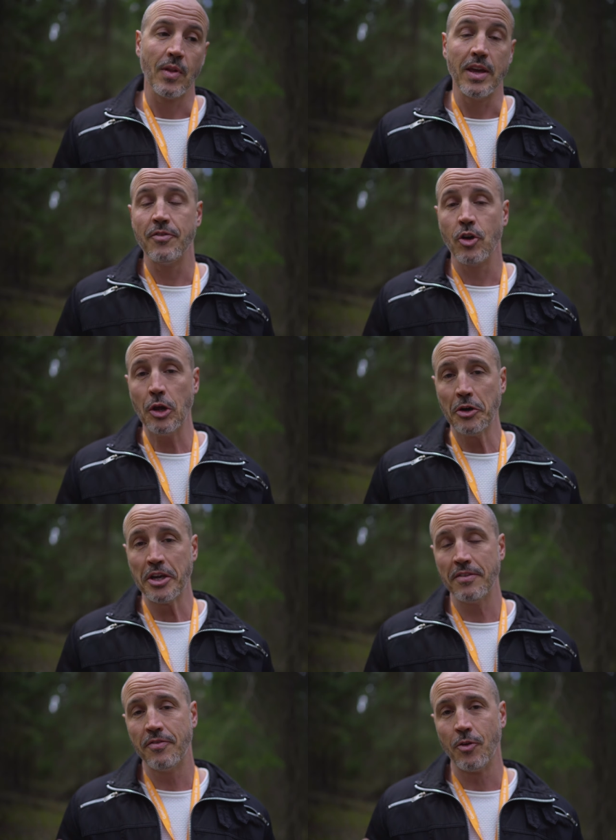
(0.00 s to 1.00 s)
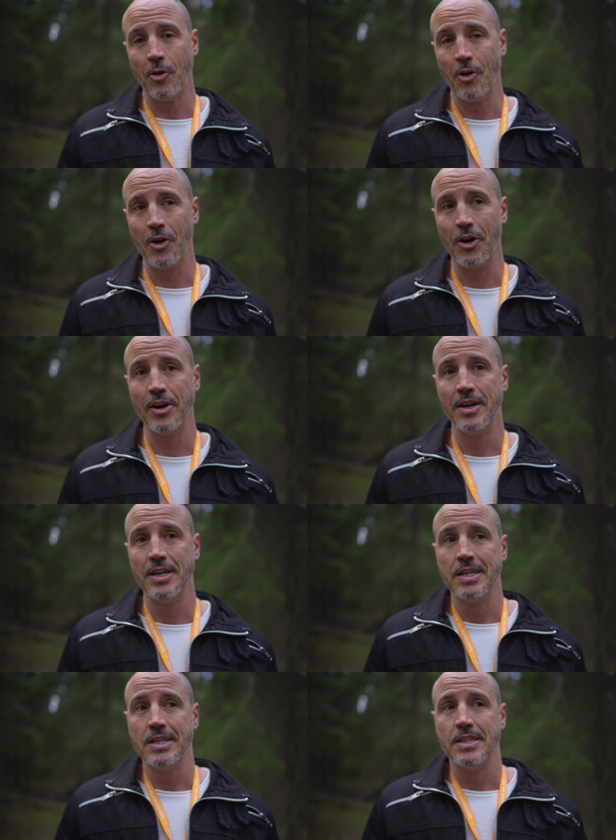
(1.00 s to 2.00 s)
if you're looking for
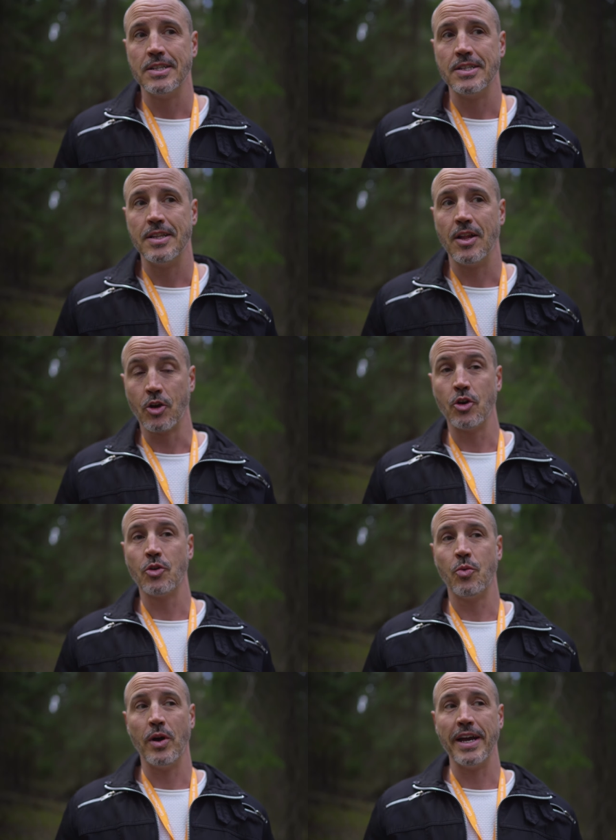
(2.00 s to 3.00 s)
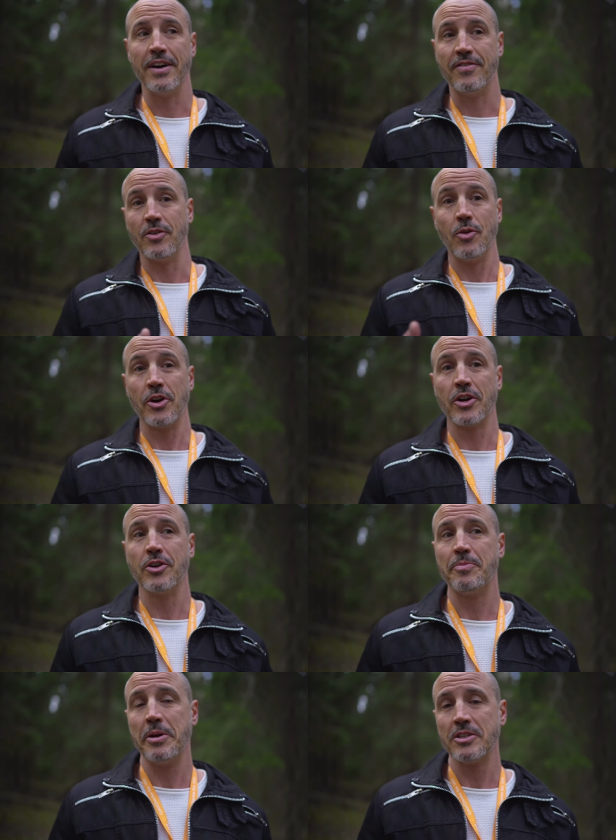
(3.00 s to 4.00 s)
a good way of, or a
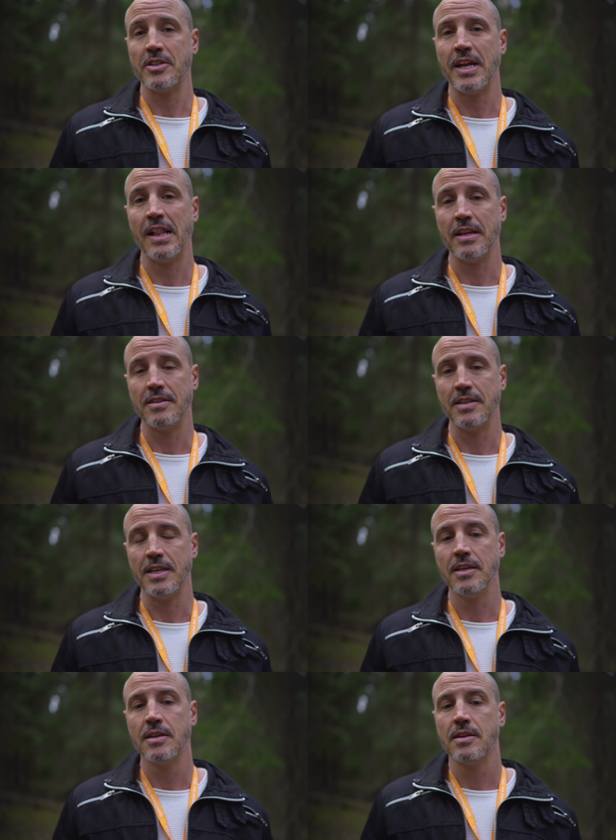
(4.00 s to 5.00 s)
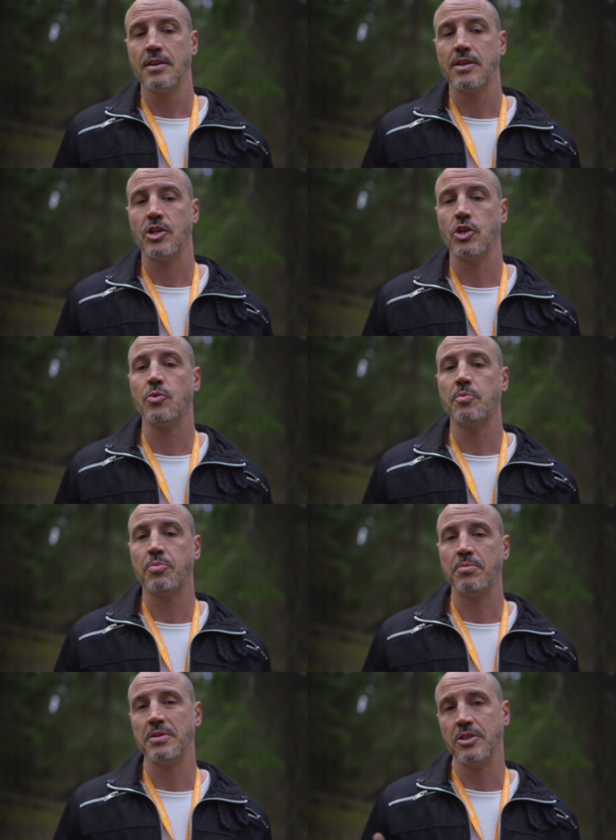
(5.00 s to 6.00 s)
good personality, you would
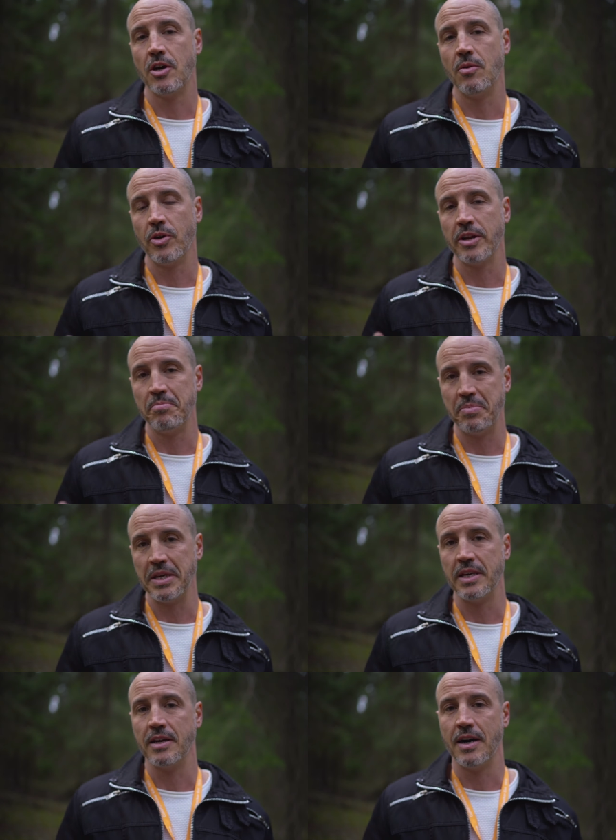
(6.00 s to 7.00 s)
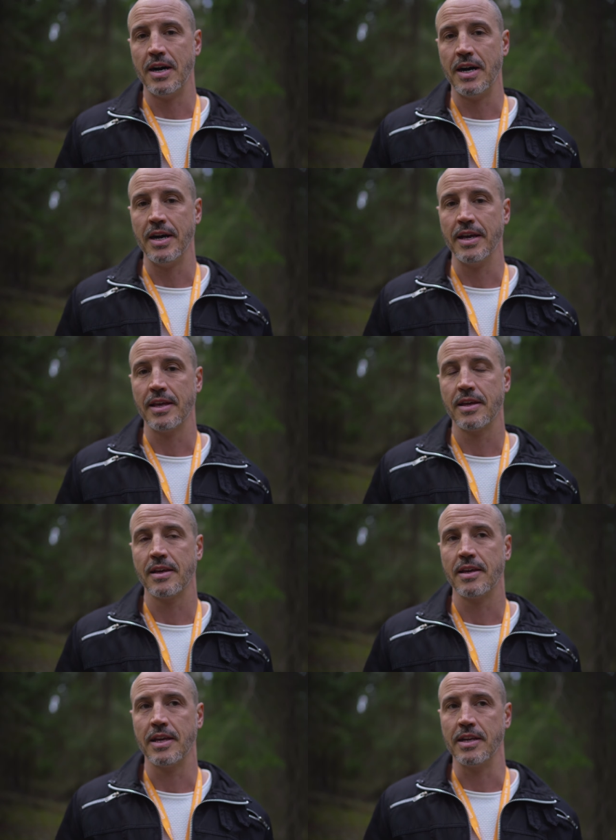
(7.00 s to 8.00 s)
probably not want to be high
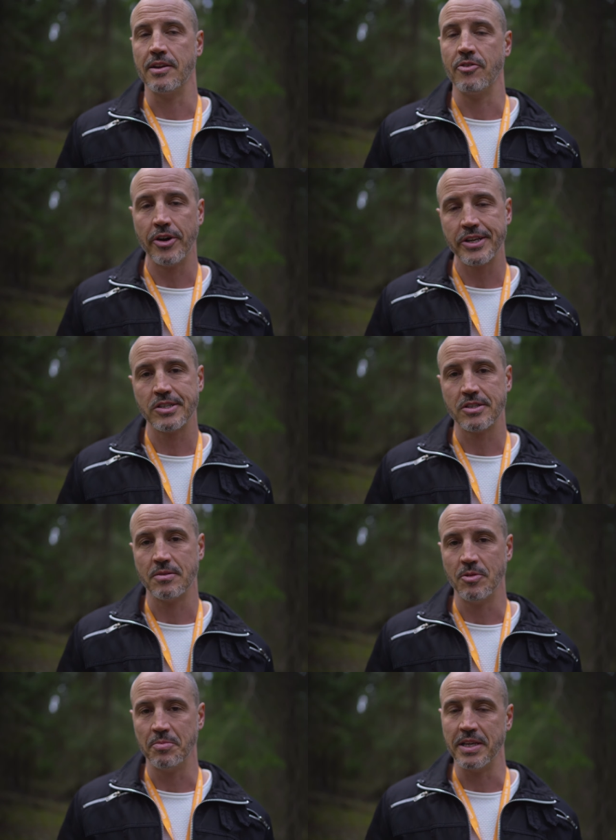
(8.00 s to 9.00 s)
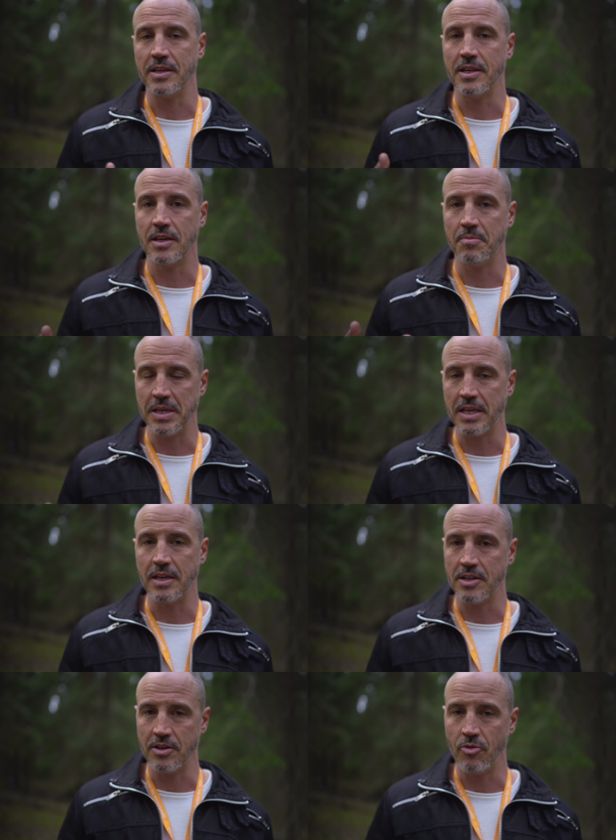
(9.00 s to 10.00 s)
in neuroticism or being, be
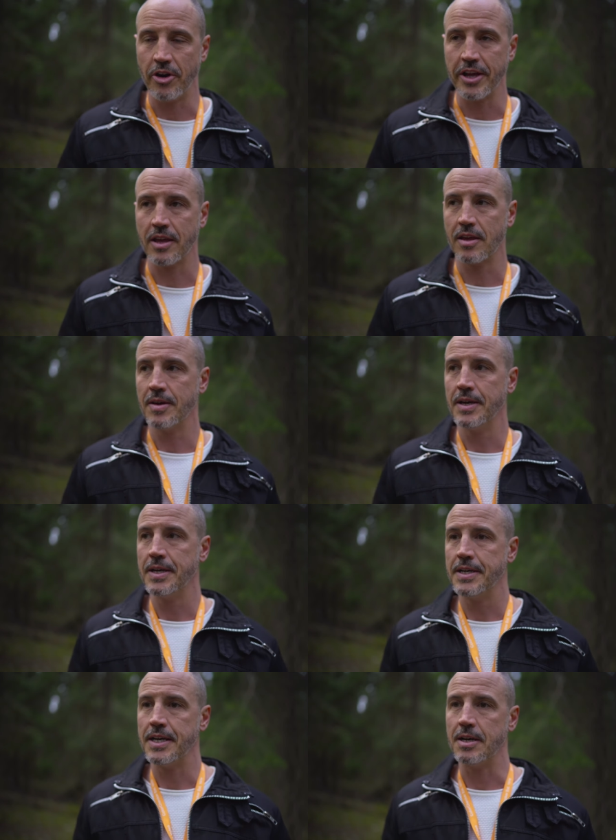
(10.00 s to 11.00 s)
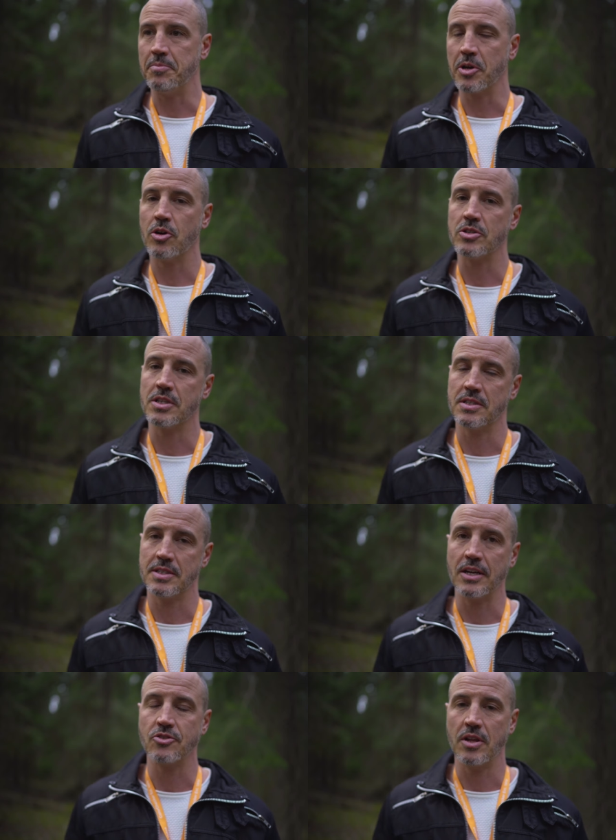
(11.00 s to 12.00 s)
a neurotic, uh, because it's
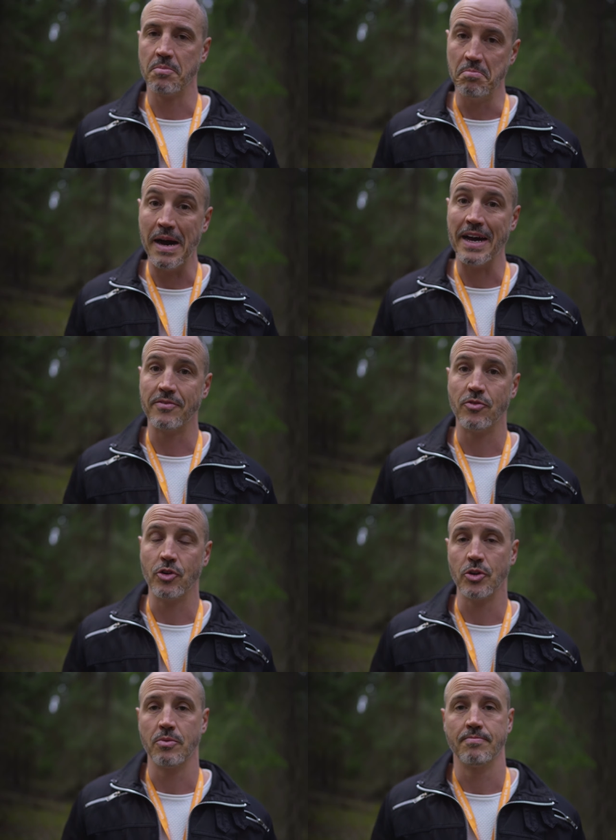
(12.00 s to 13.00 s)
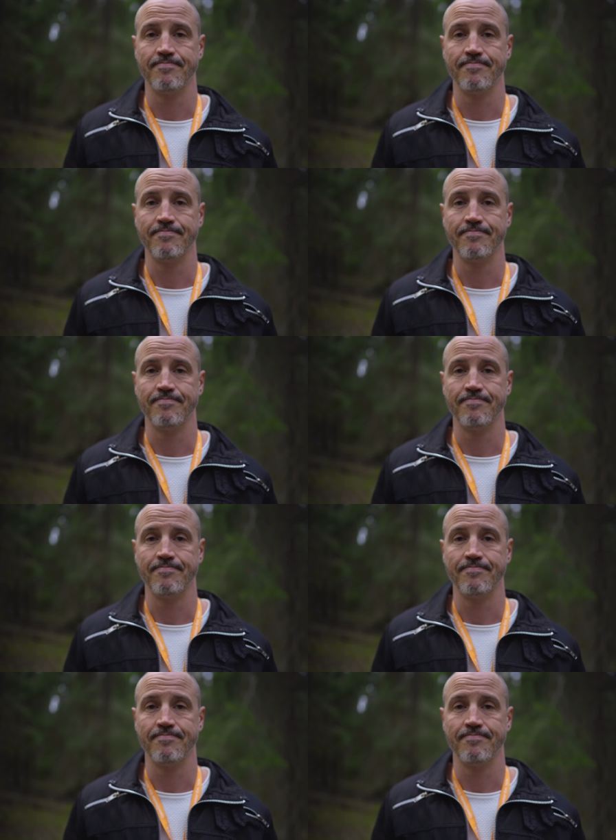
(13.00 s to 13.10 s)
actually bad for you.